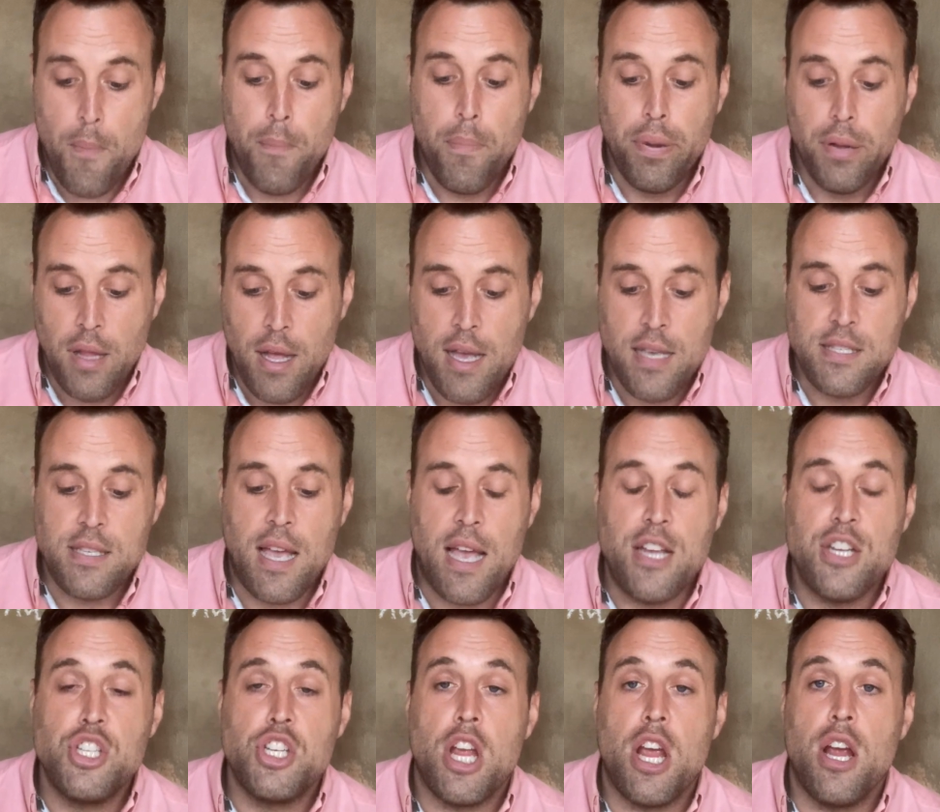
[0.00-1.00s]
Plus, I
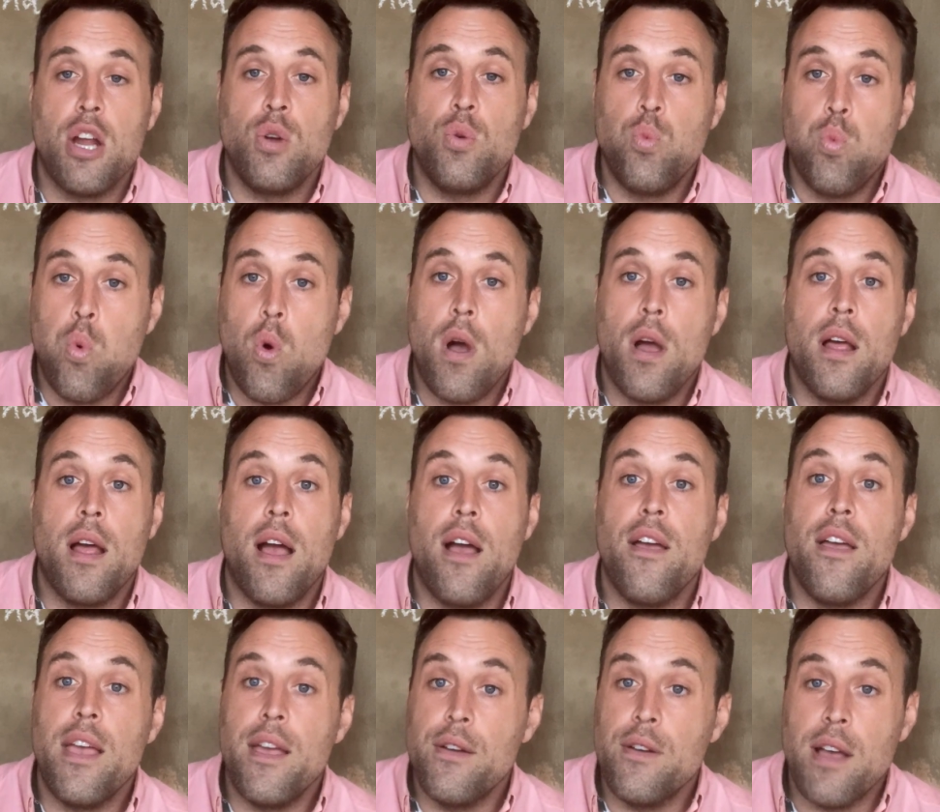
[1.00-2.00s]
shared
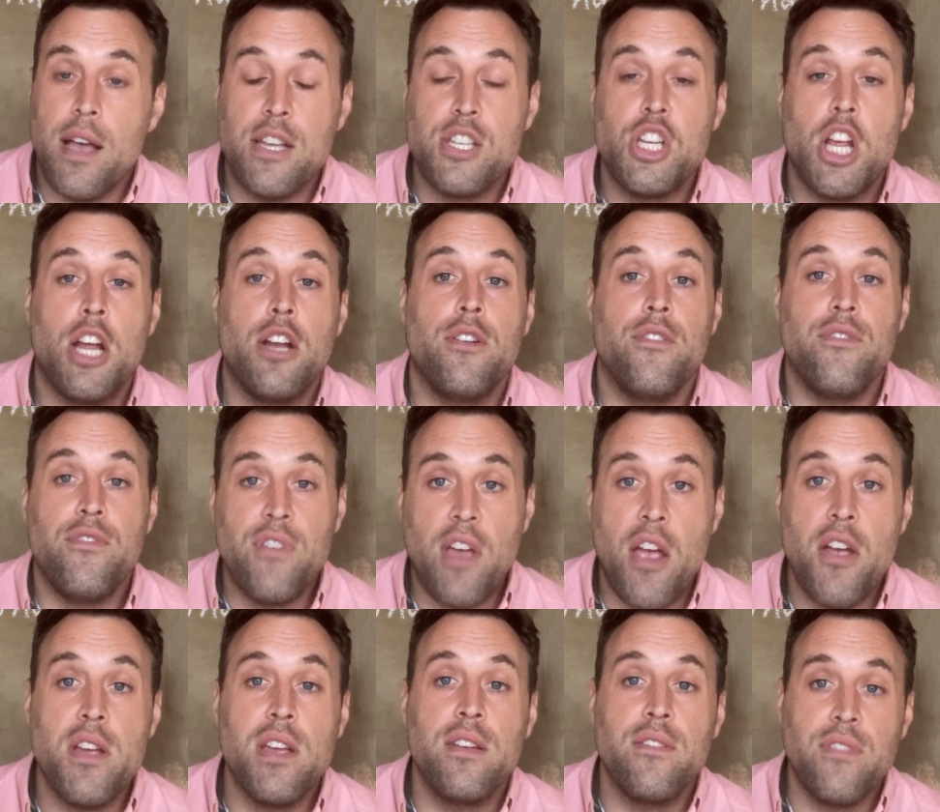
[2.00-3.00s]
a
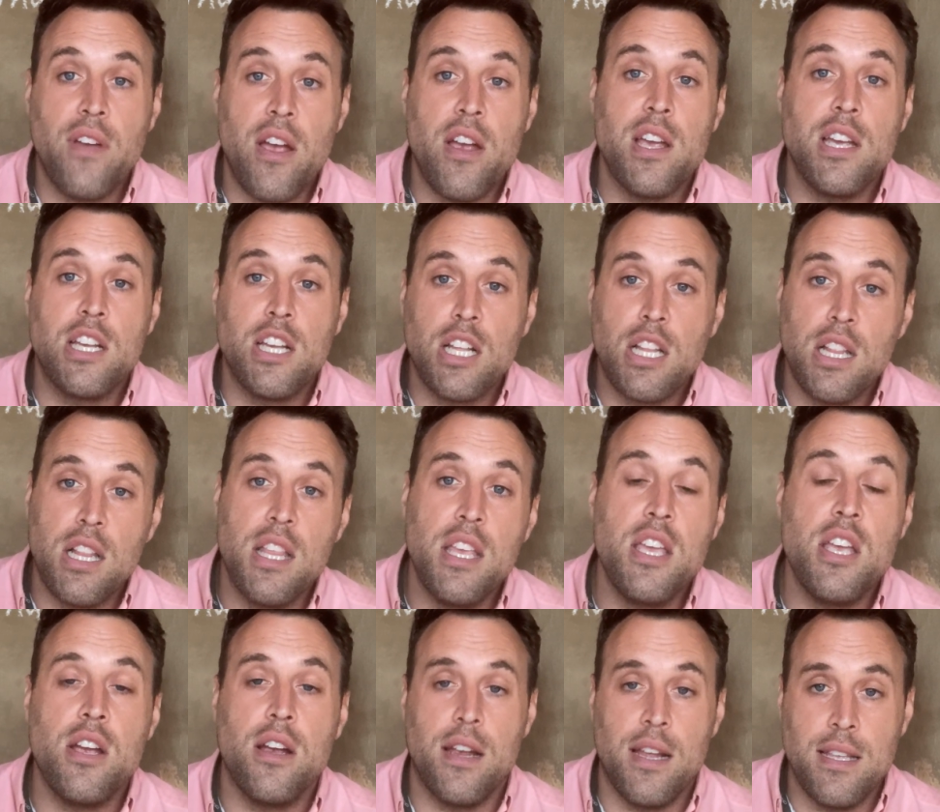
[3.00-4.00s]
very, very
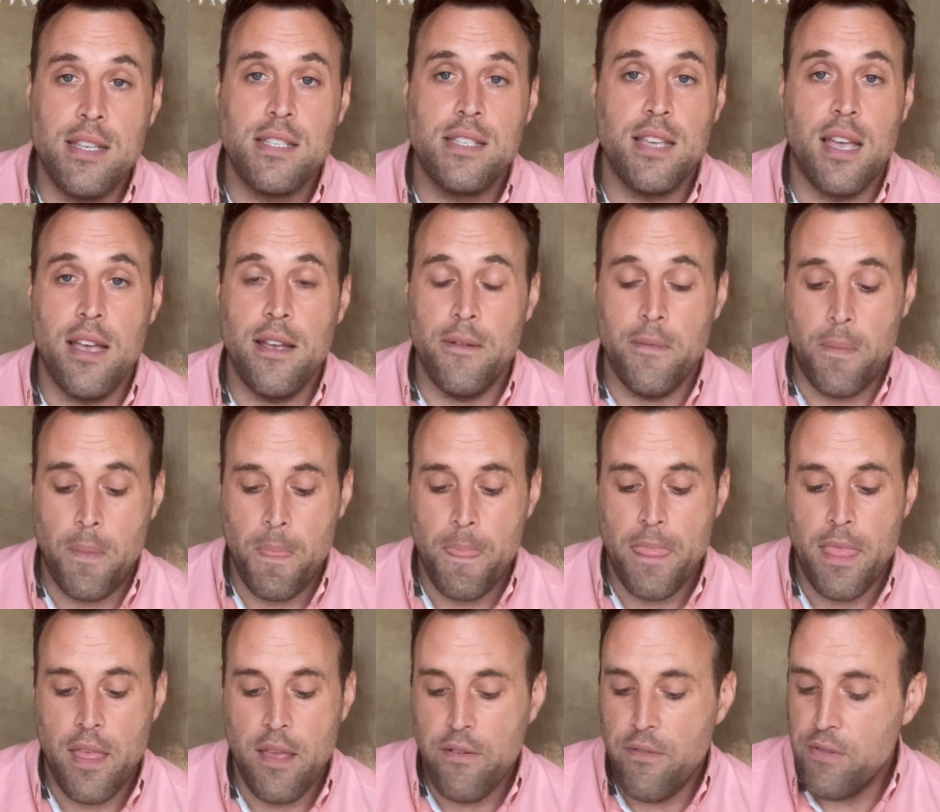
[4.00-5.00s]
clear insight.
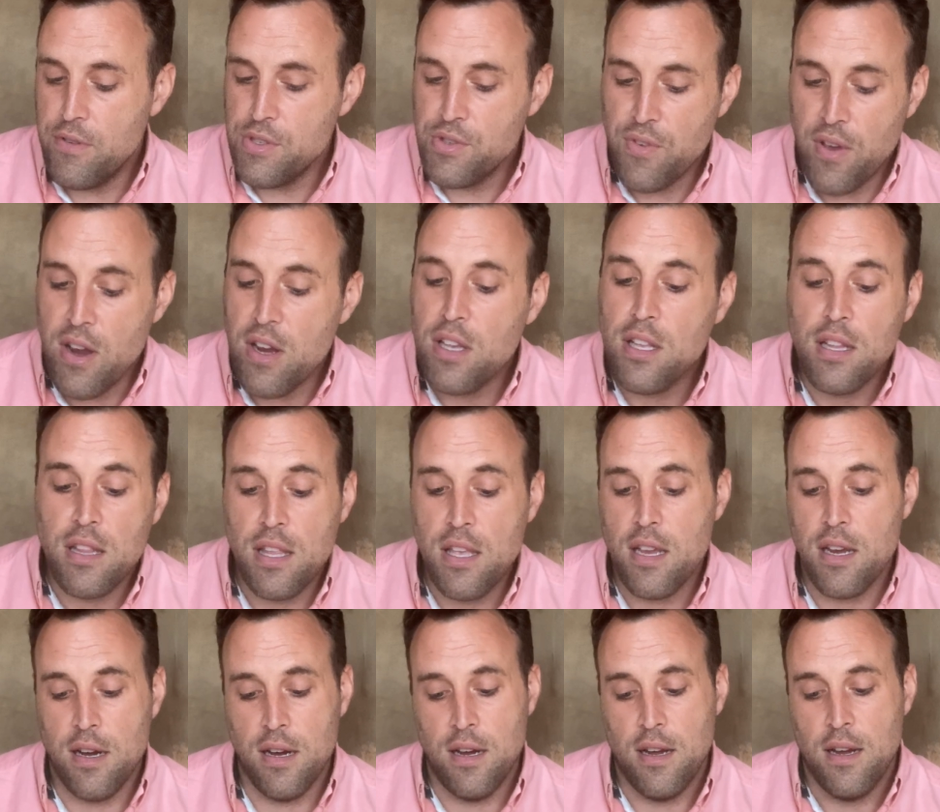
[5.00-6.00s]
It was very
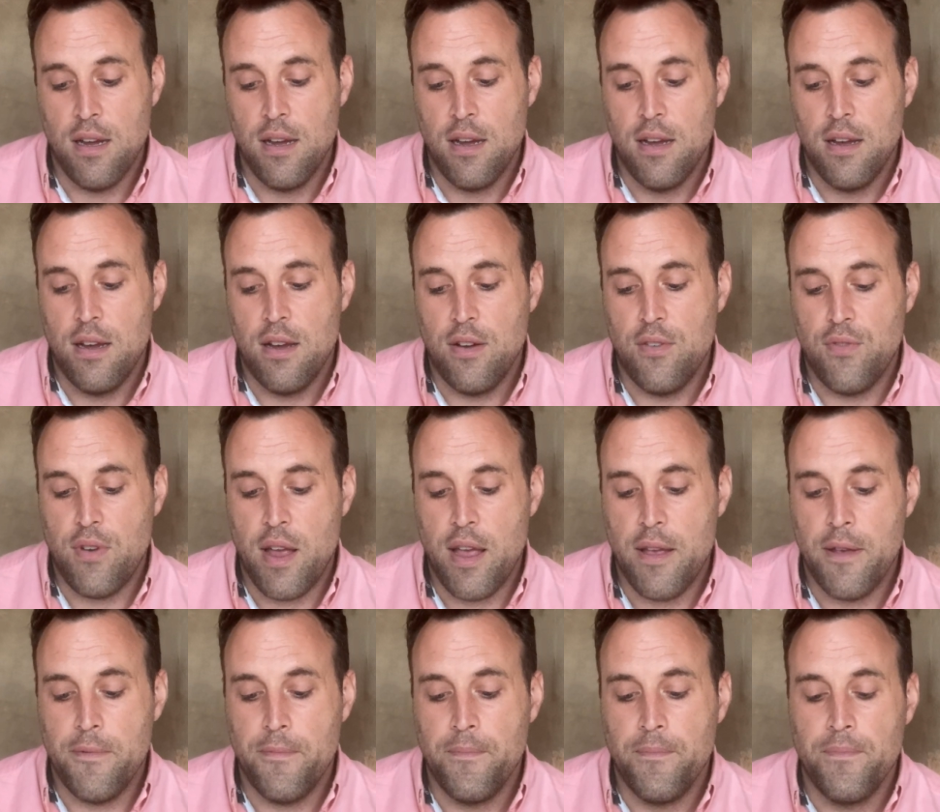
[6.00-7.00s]
clear,
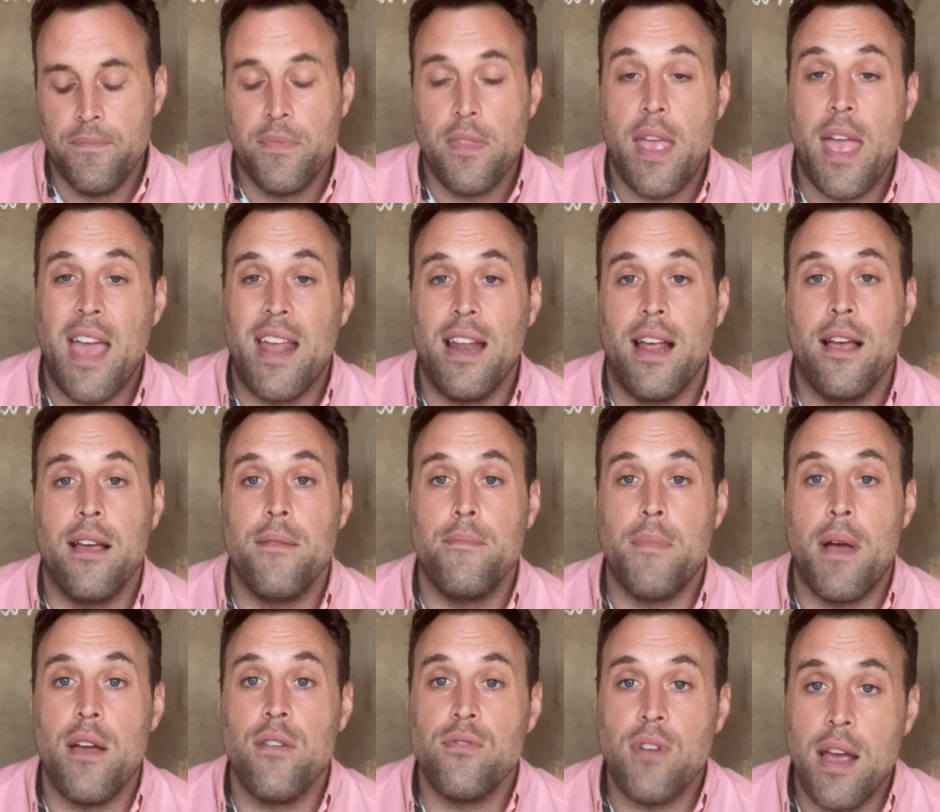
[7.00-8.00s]
right? And
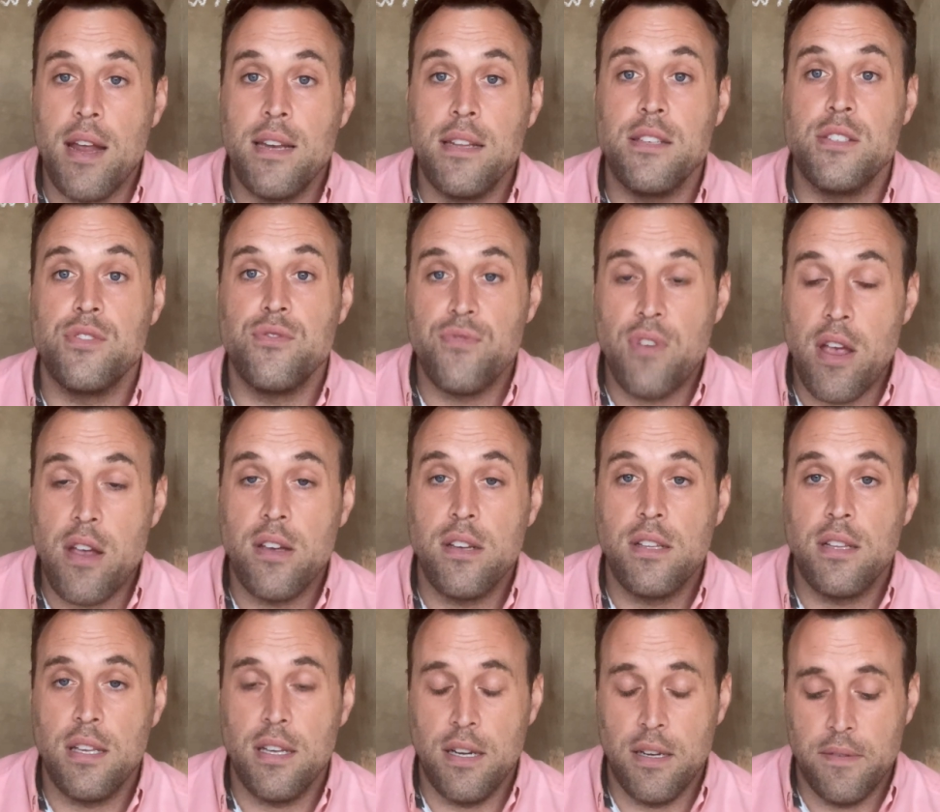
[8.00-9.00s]
my writing is very
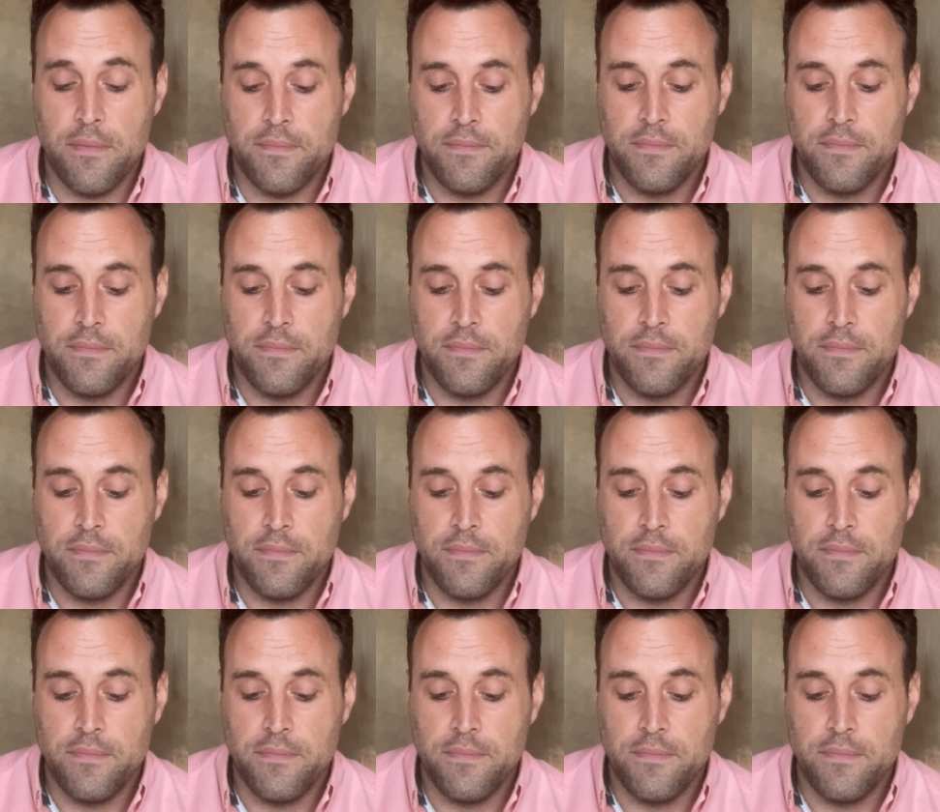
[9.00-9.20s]
clear.